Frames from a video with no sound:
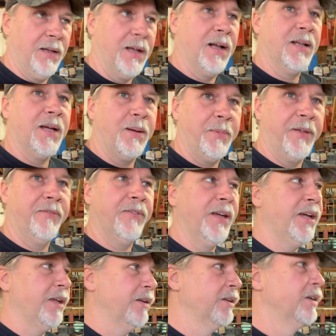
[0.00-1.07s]
I got me a
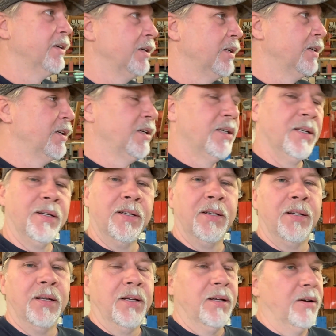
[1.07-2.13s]
fan.
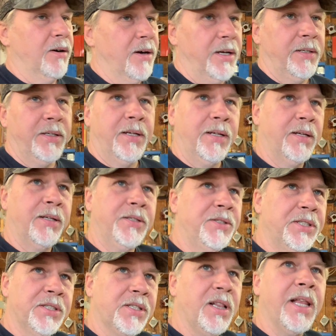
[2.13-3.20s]
All right, you
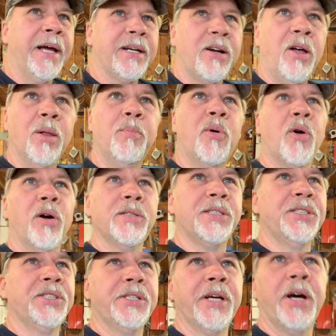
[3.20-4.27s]
just collect all the parts
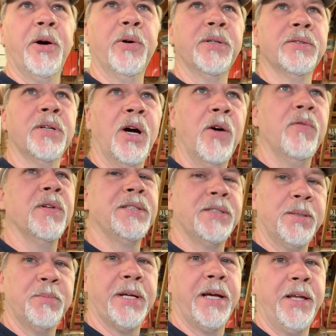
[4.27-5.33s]
as you go, and hopefully
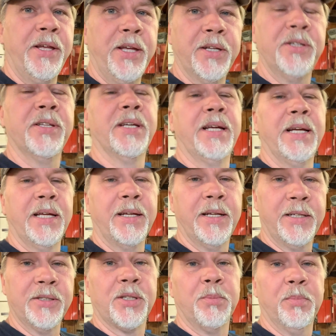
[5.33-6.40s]
someday you get to the end
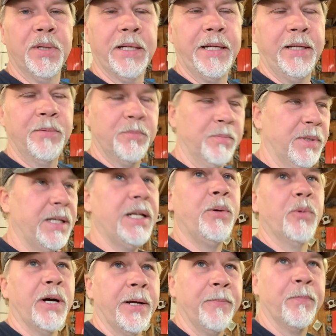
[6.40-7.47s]
and it's complete. But
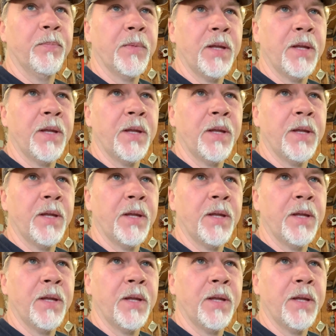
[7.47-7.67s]
anyway,